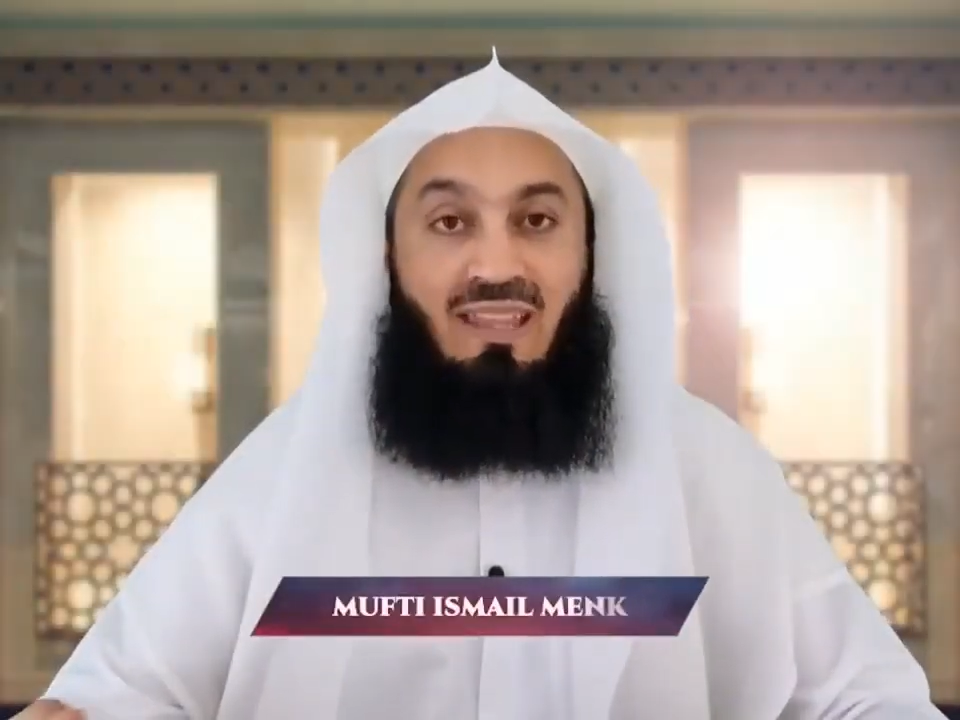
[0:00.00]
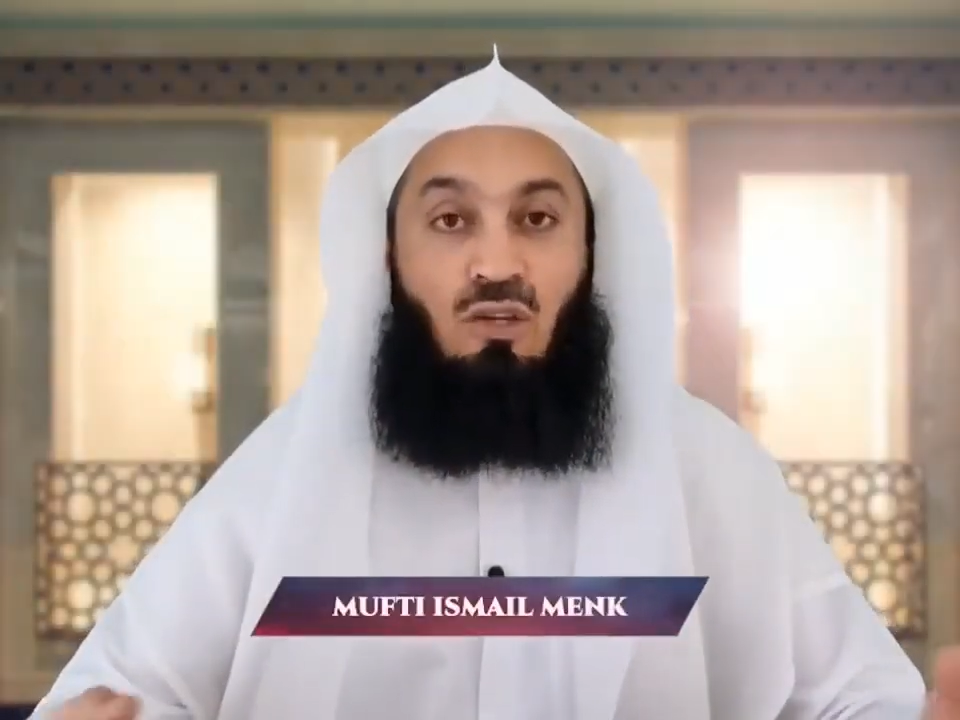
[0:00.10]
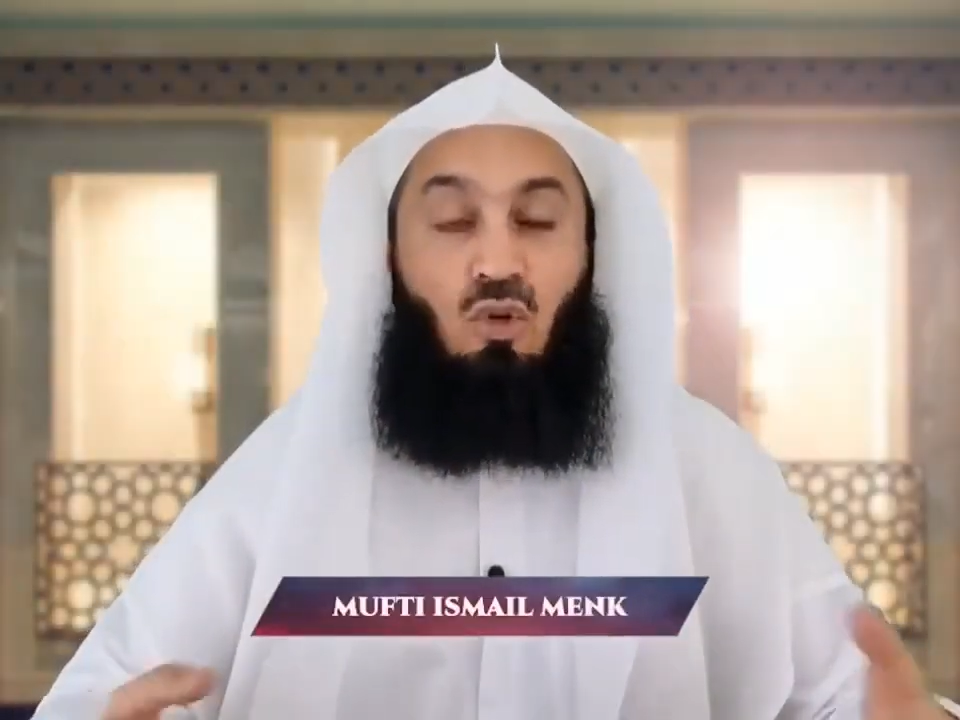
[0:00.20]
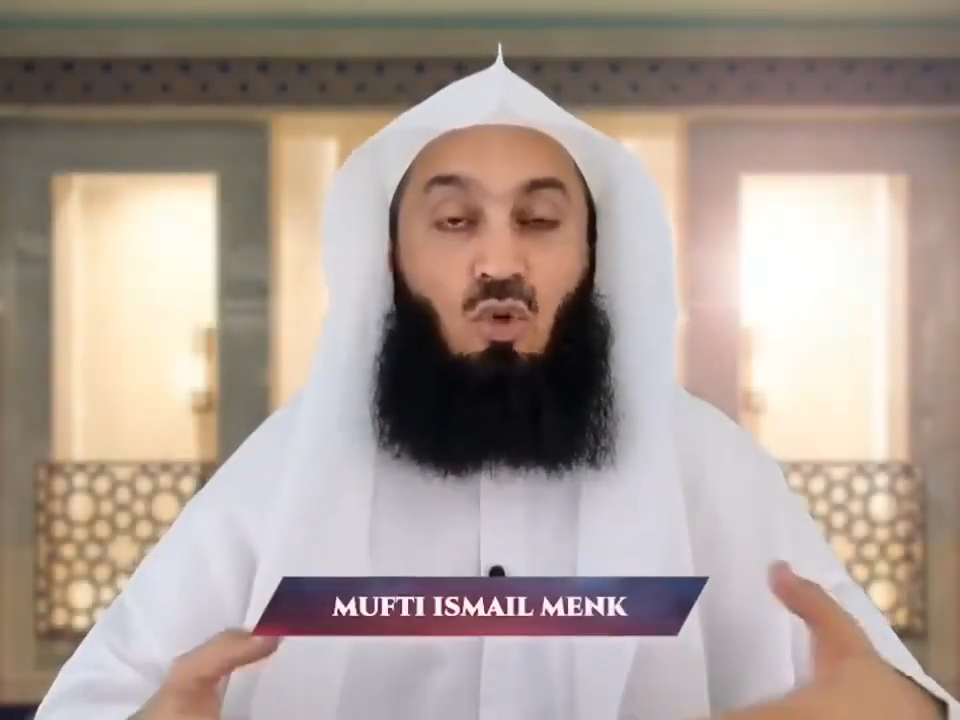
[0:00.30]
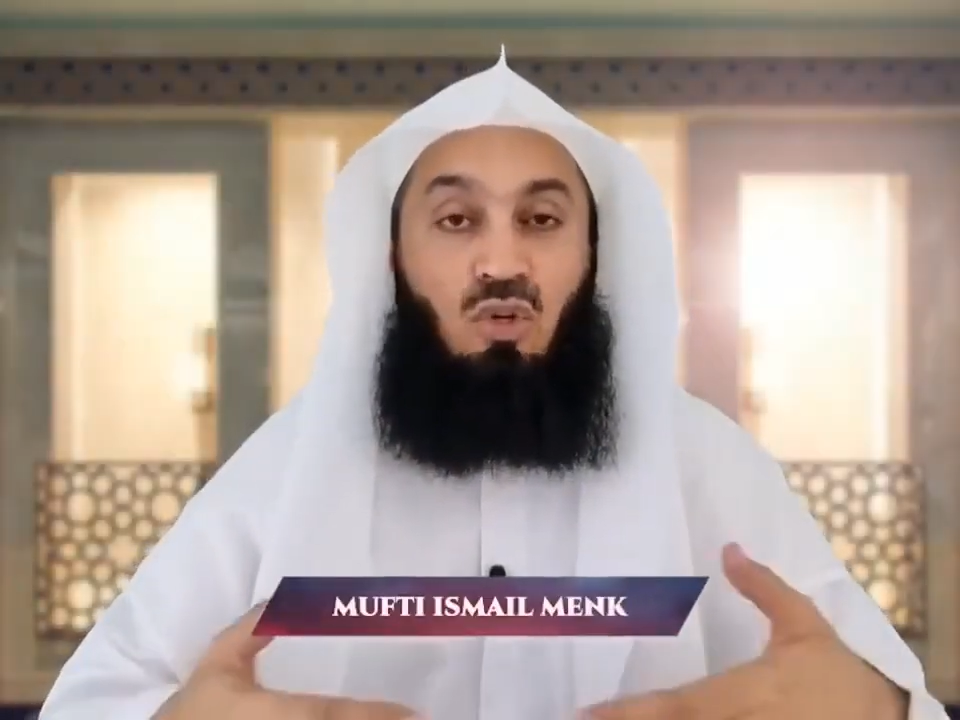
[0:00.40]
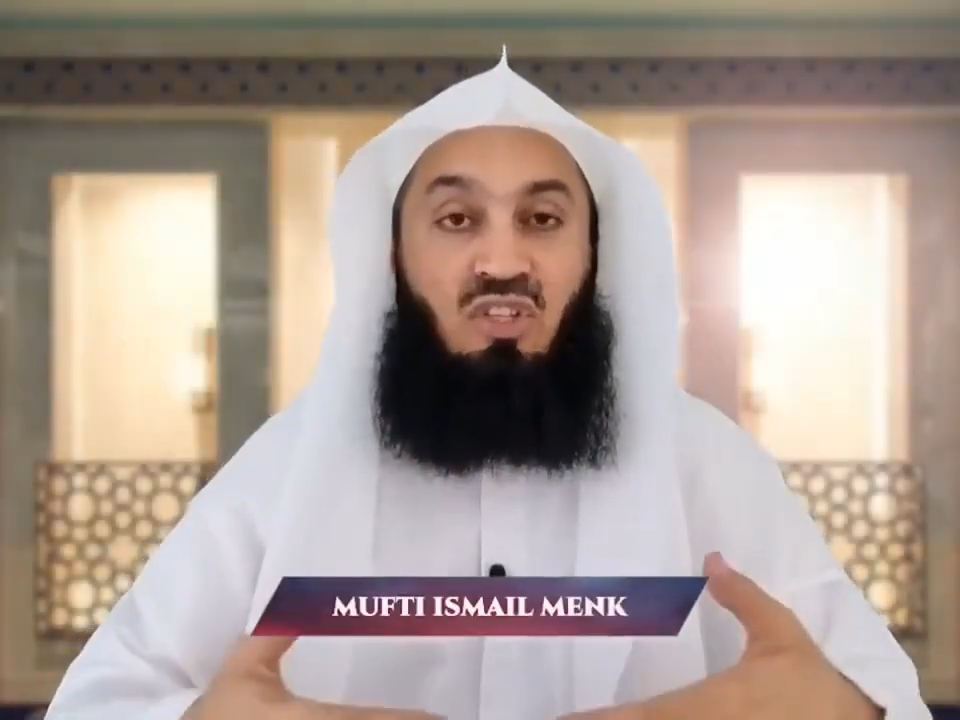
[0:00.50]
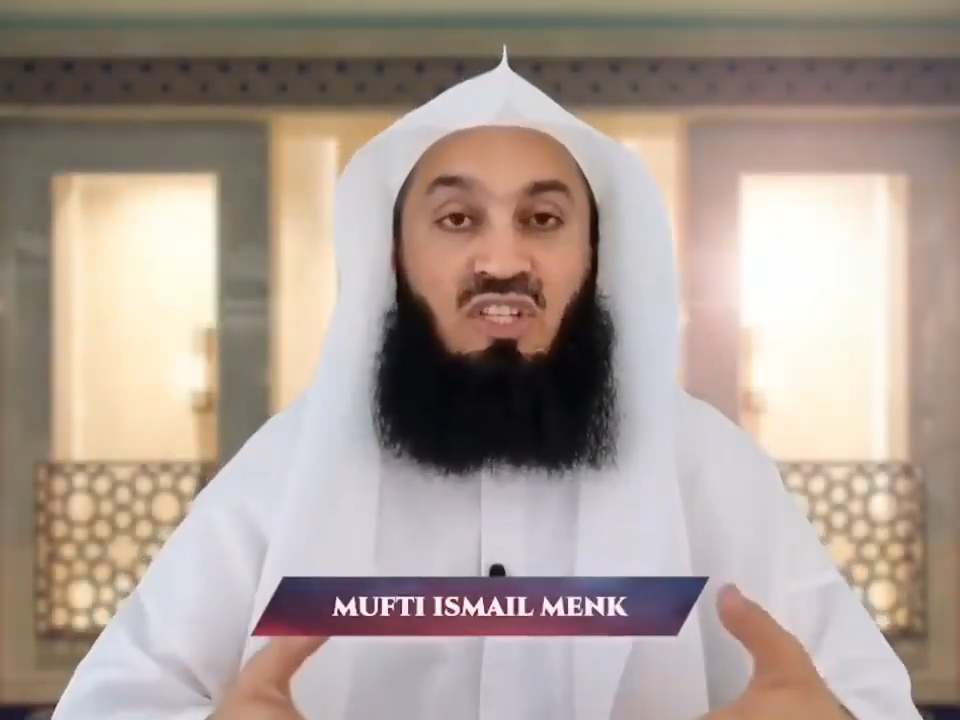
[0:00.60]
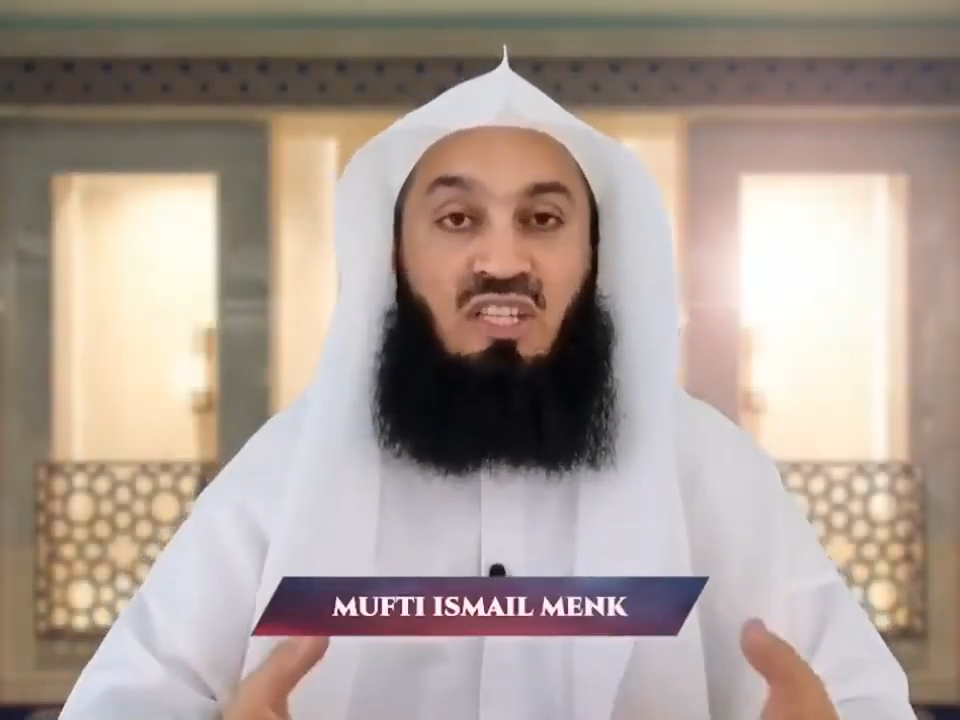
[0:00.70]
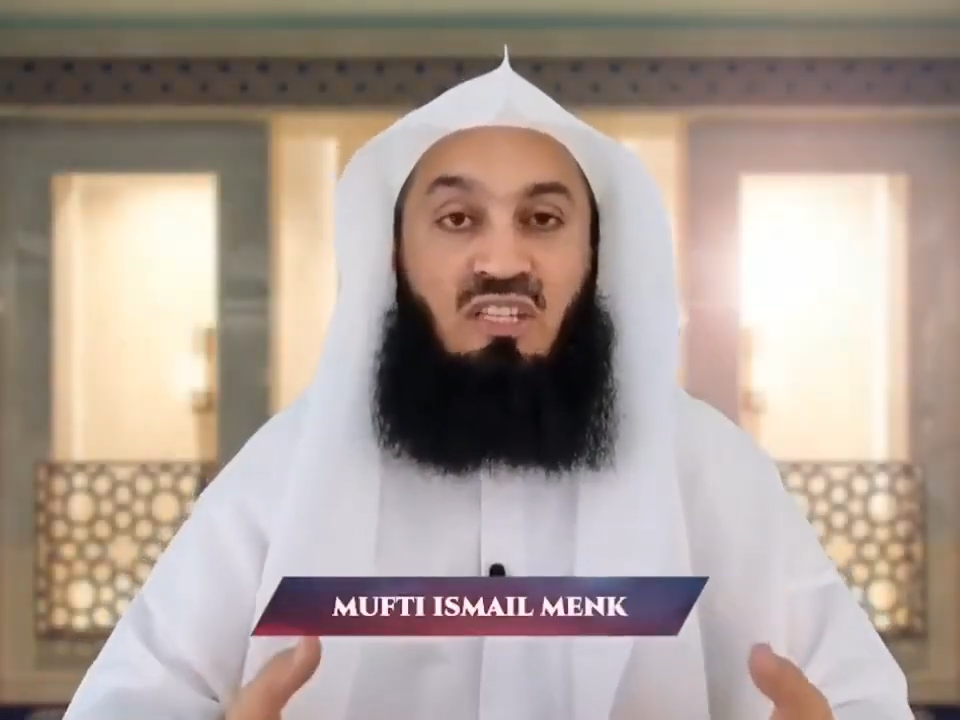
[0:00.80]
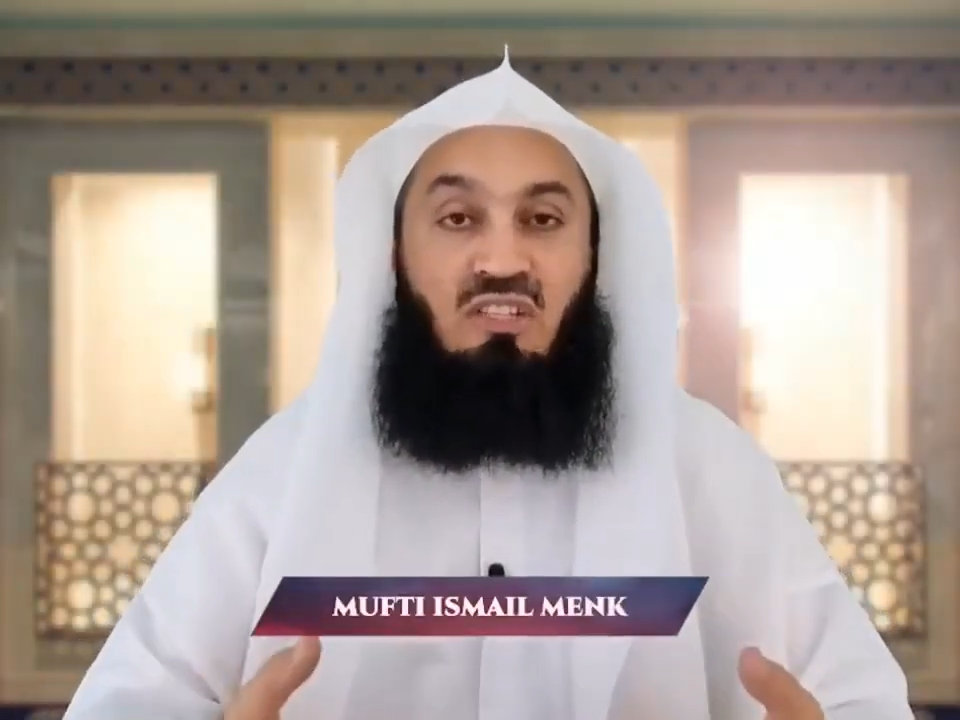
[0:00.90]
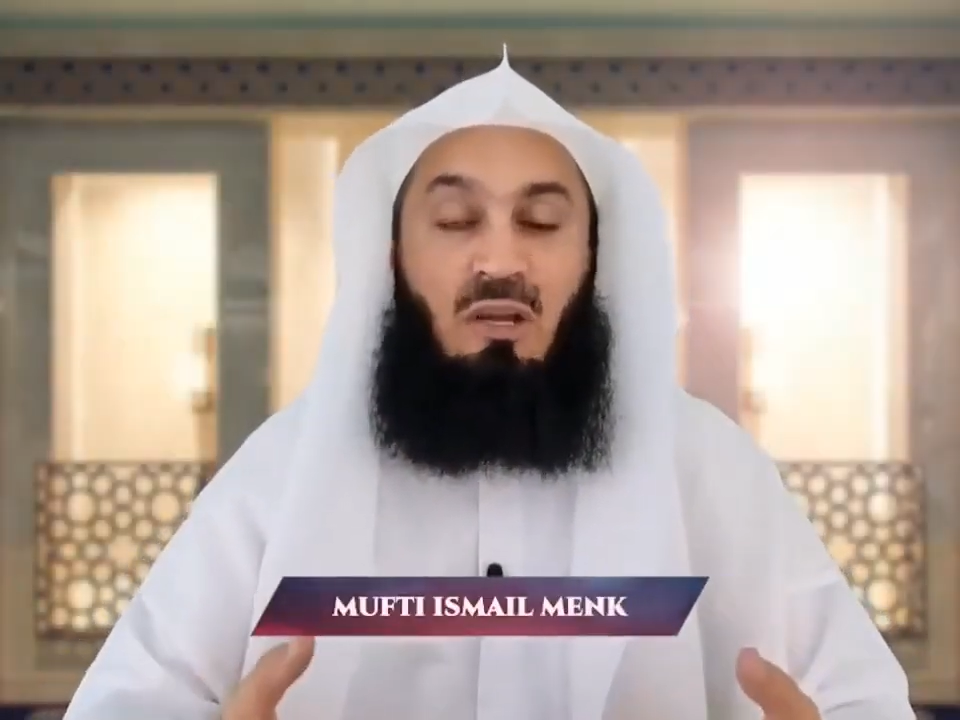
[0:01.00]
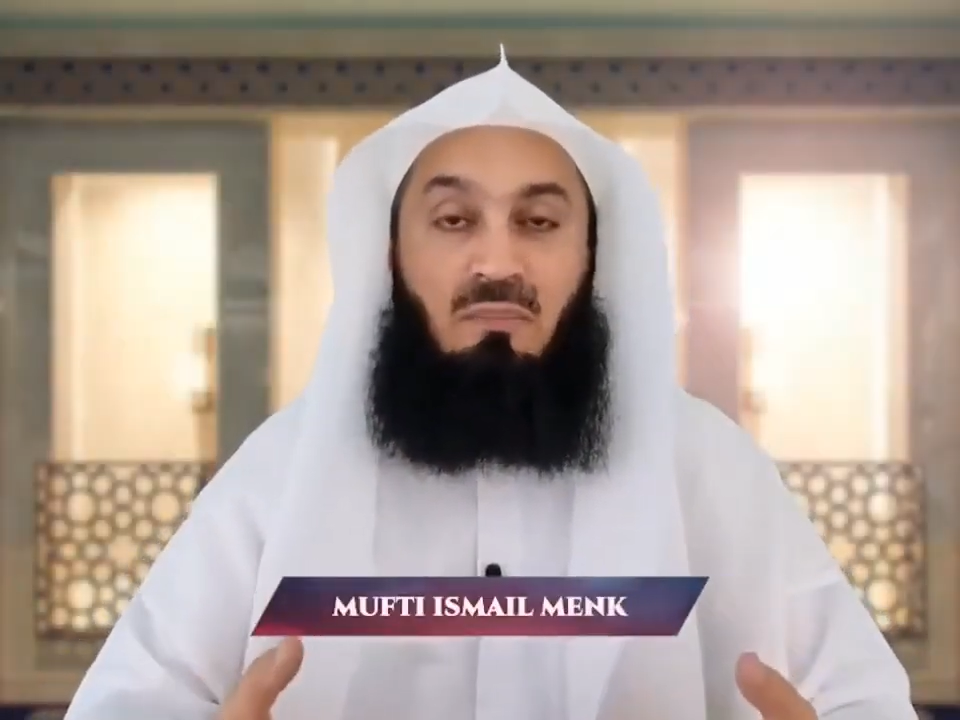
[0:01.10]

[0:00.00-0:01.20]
that good deeds are